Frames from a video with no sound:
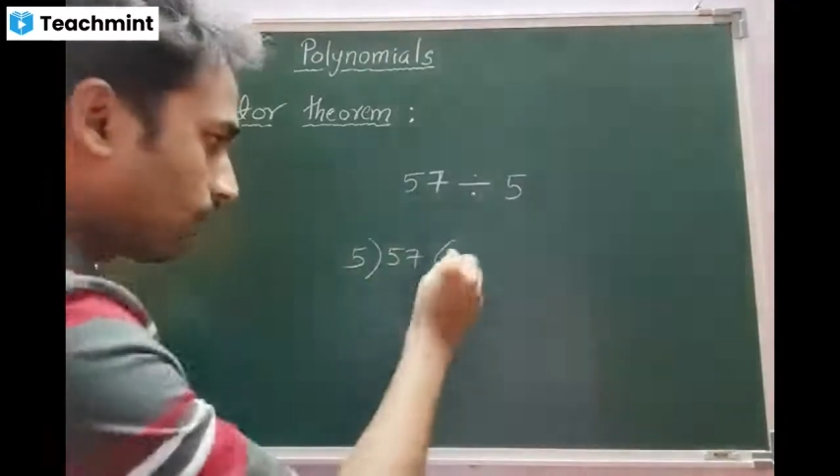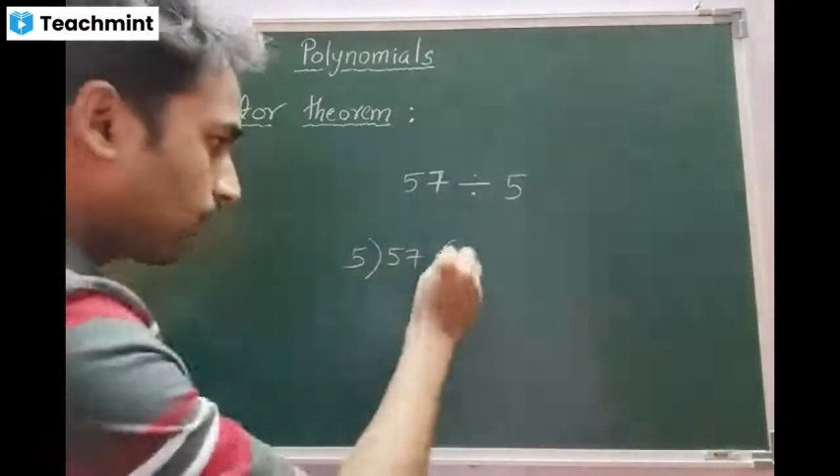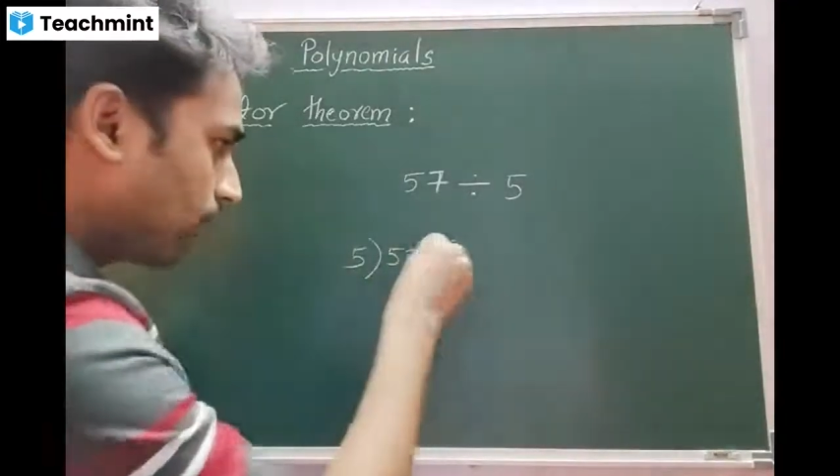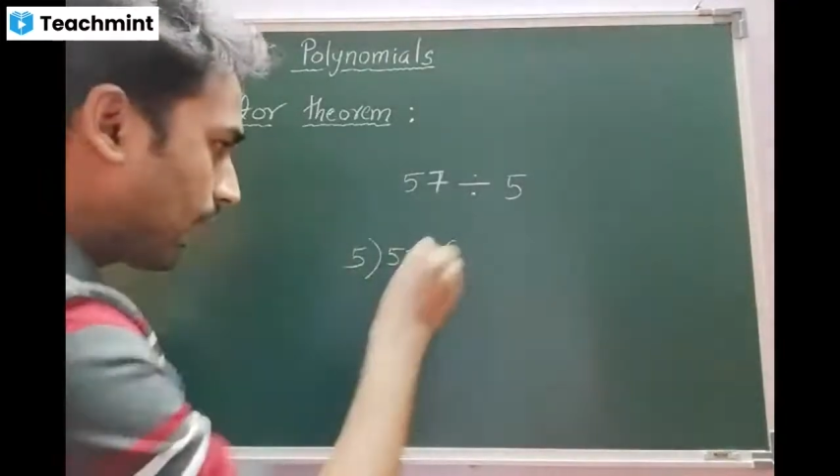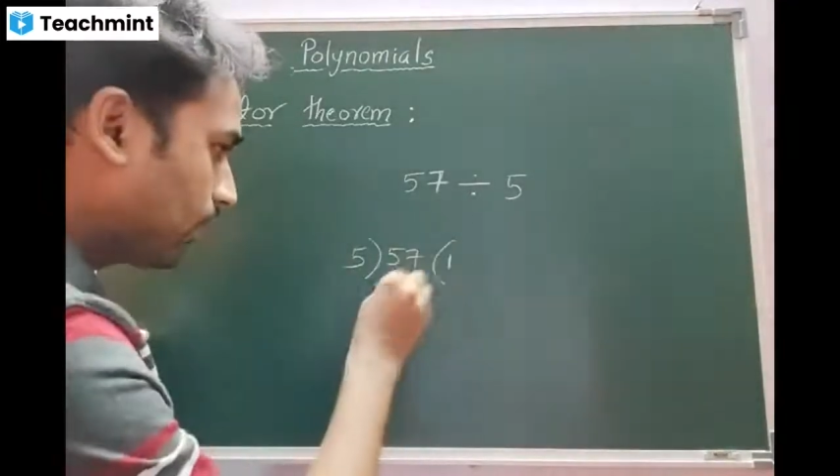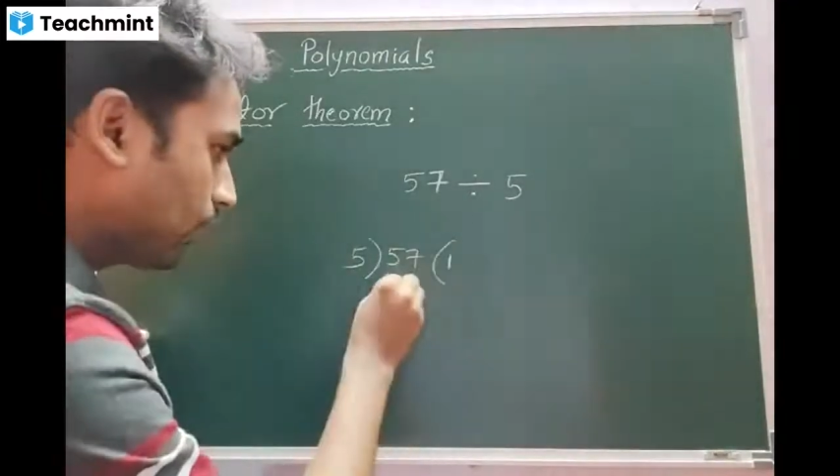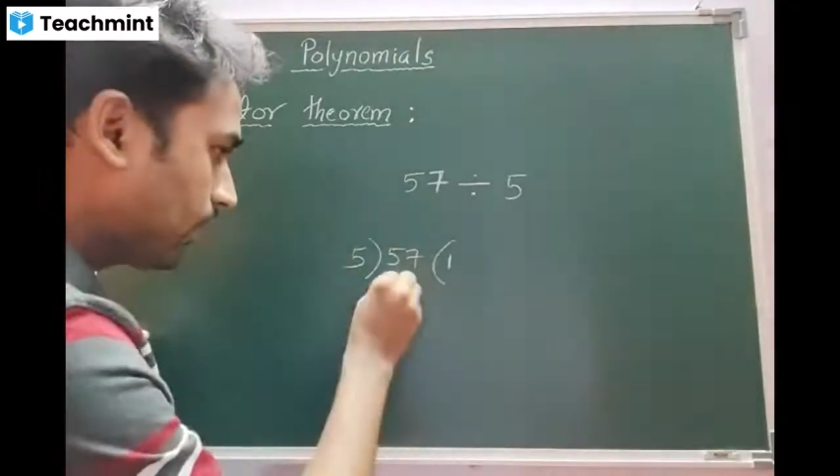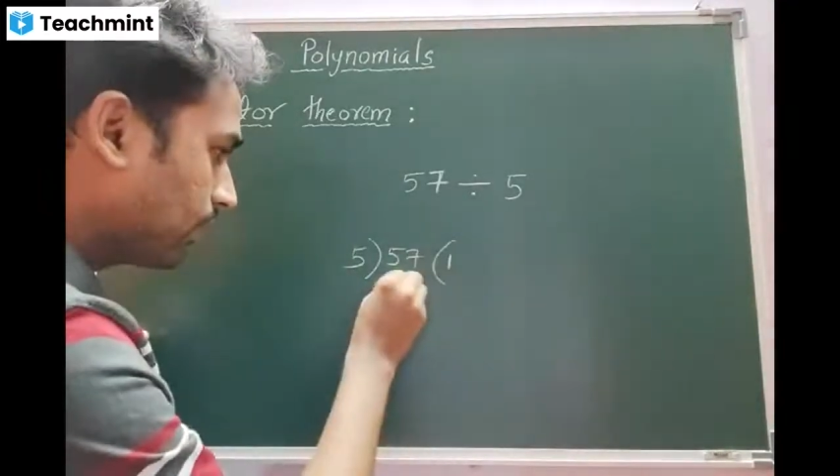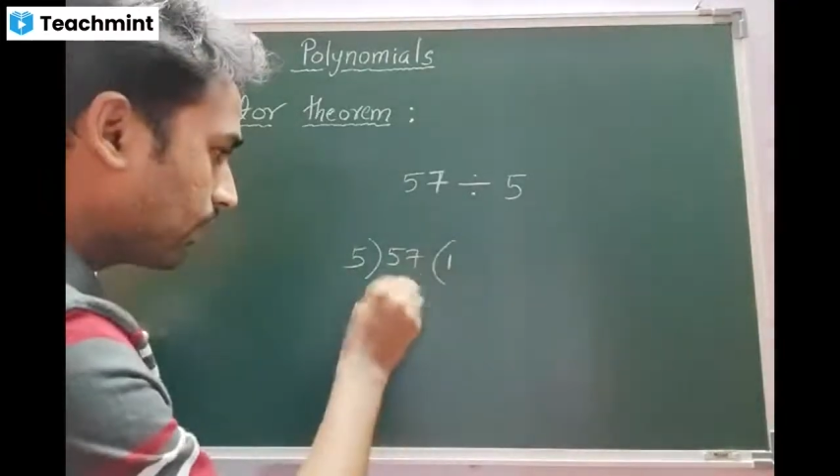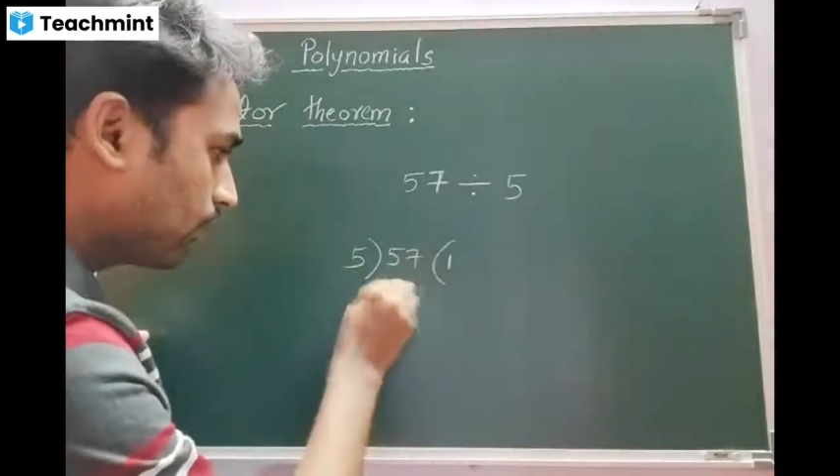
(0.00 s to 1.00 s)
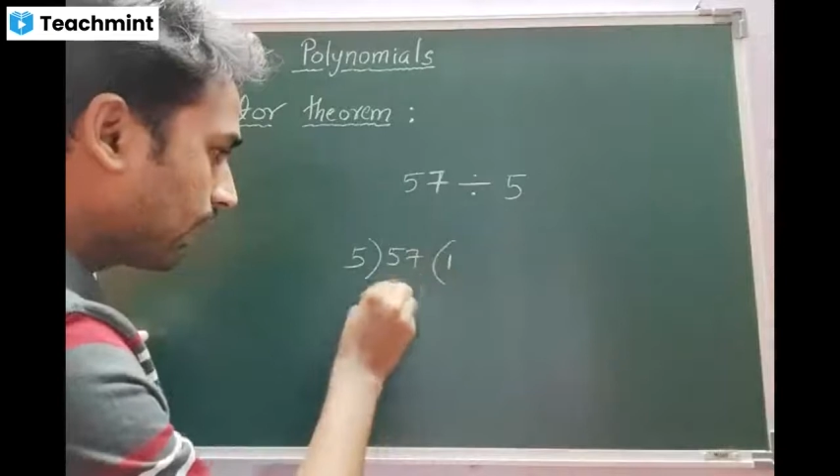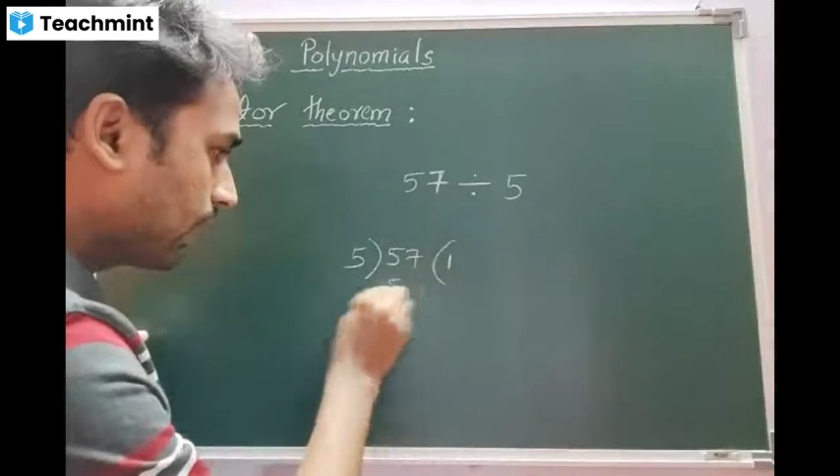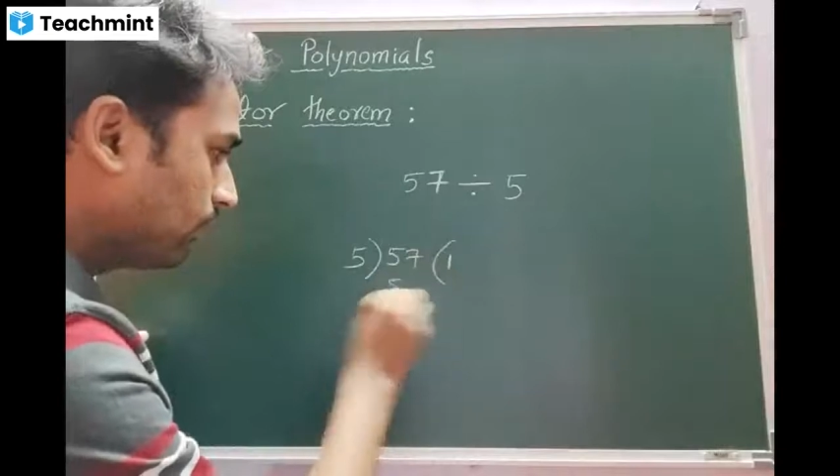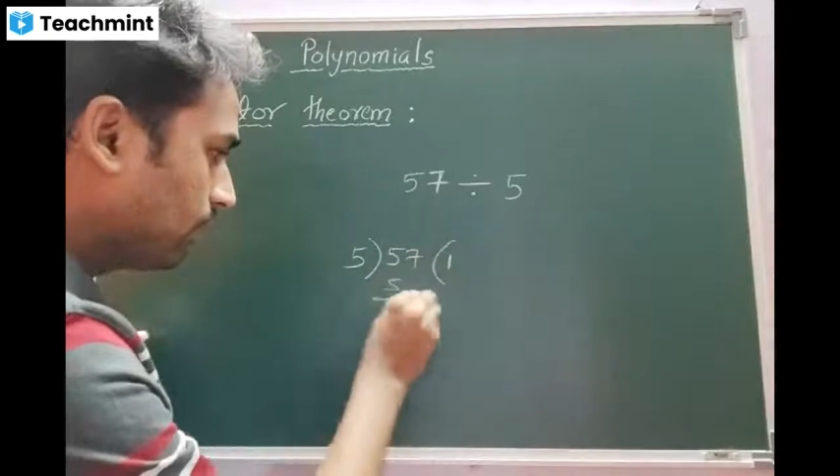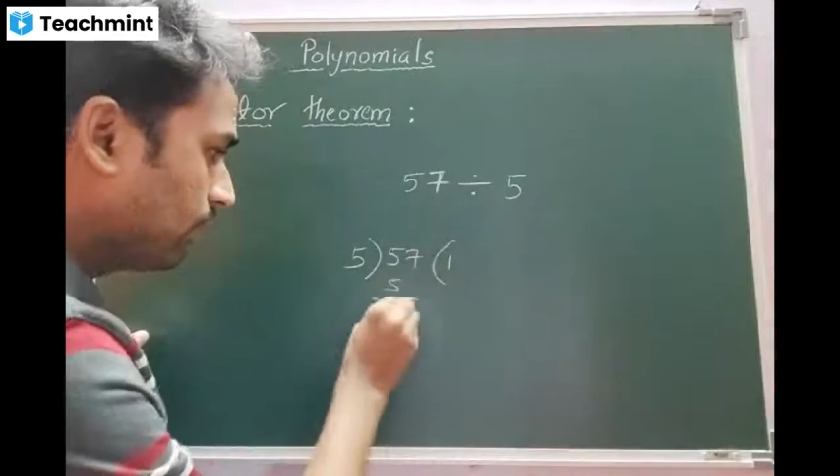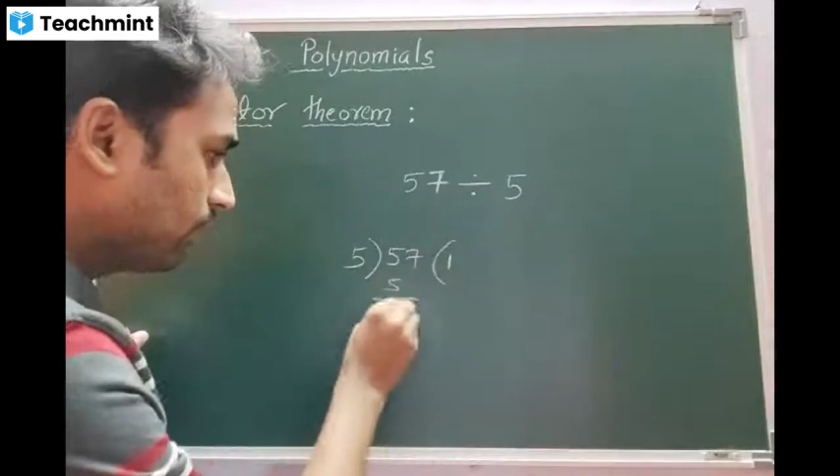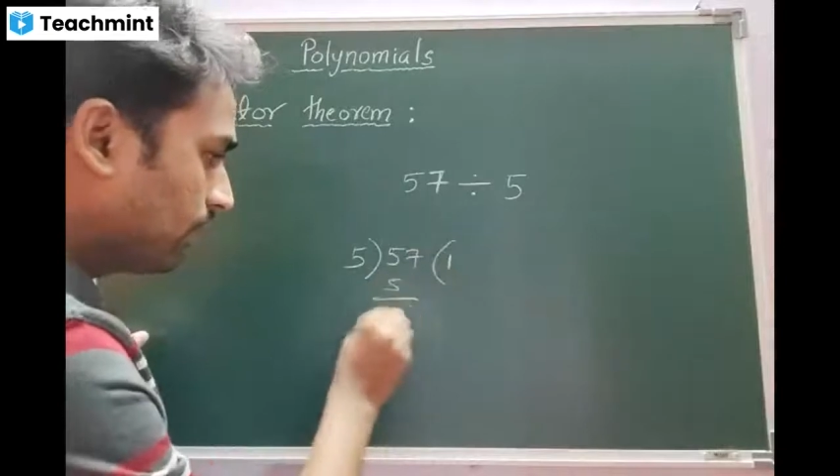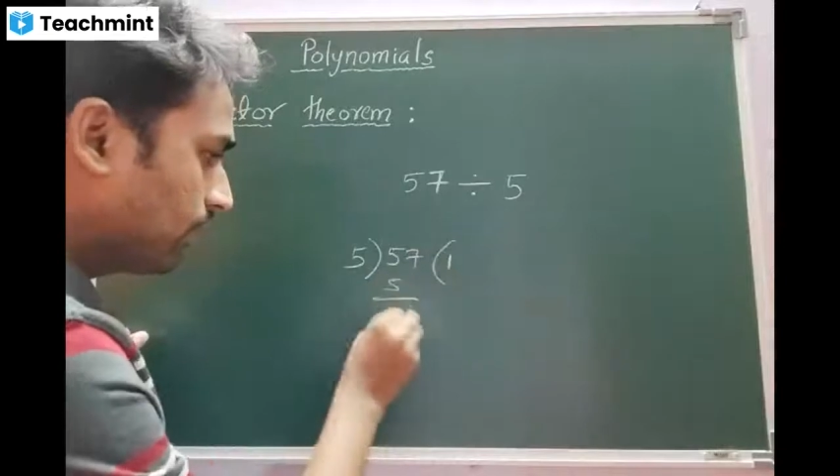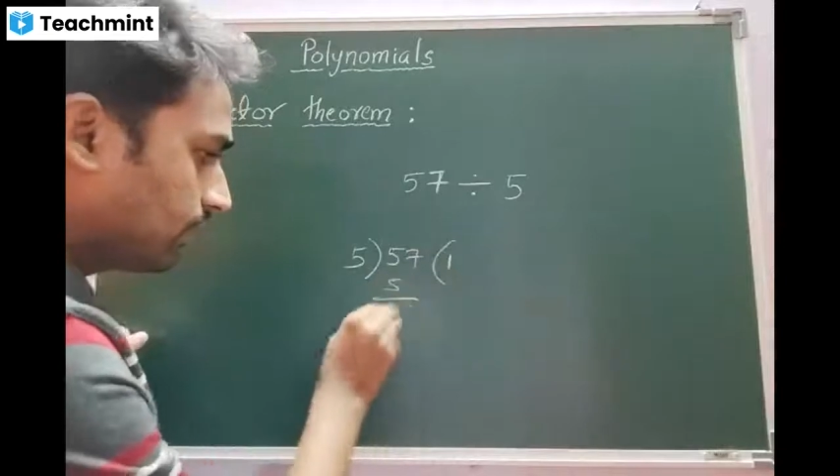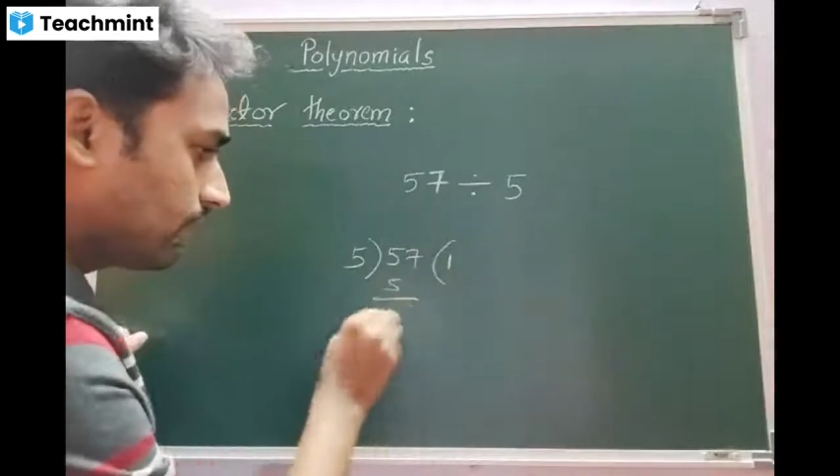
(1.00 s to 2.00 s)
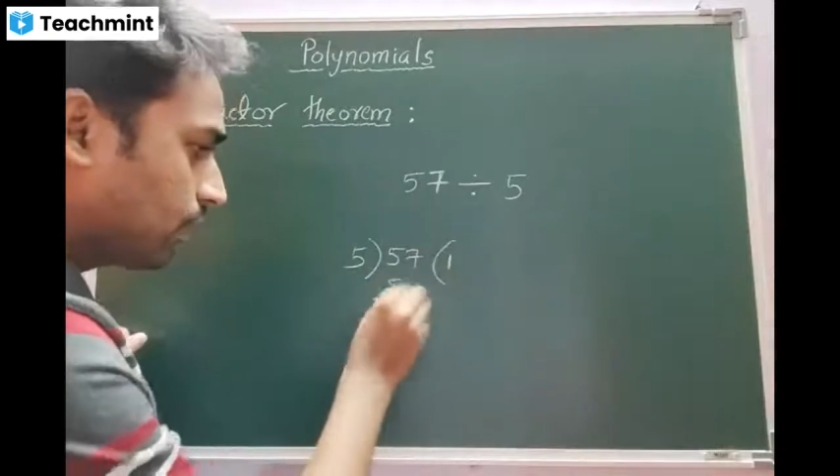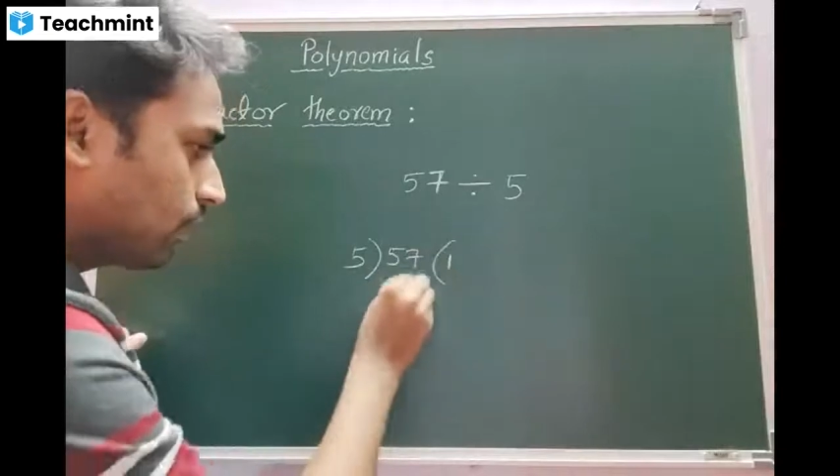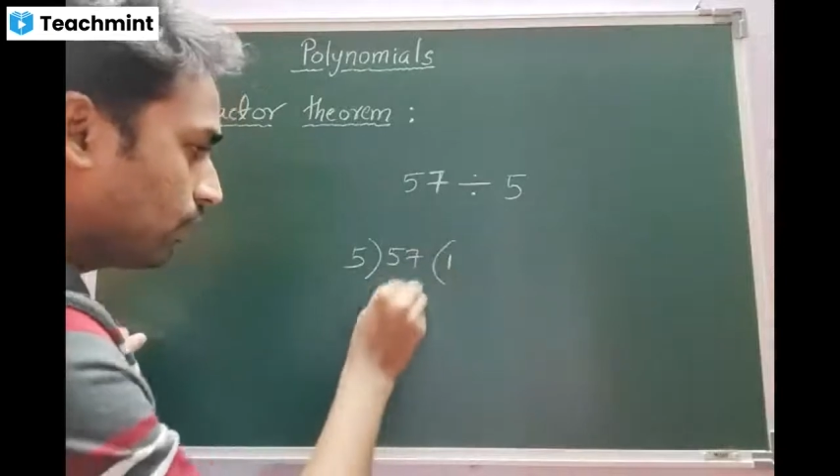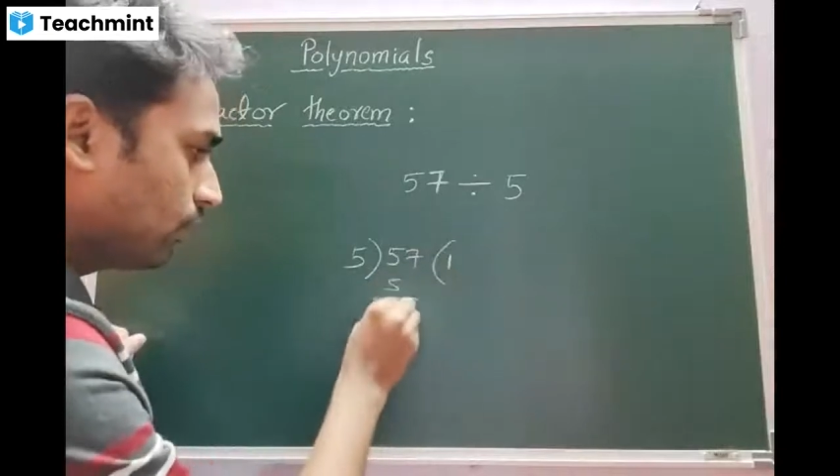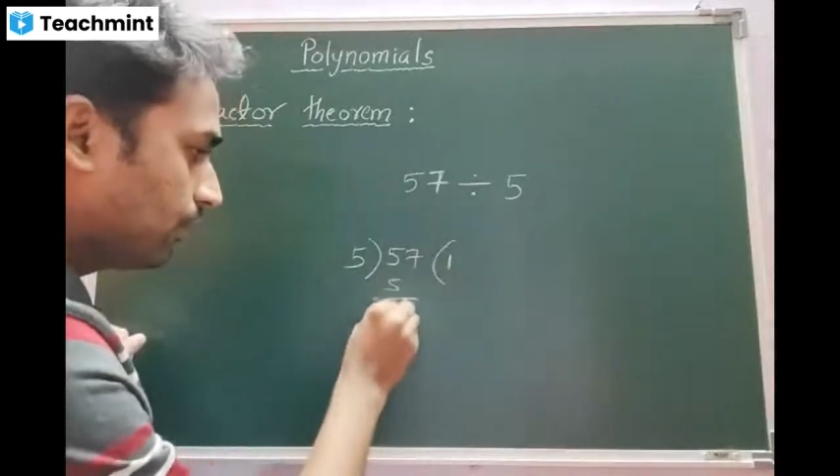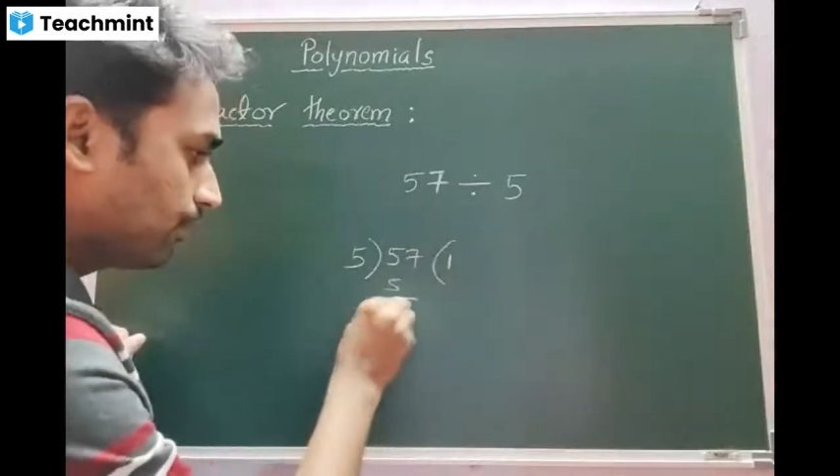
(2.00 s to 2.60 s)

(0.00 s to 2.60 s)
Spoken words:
5 ones are 5, 0.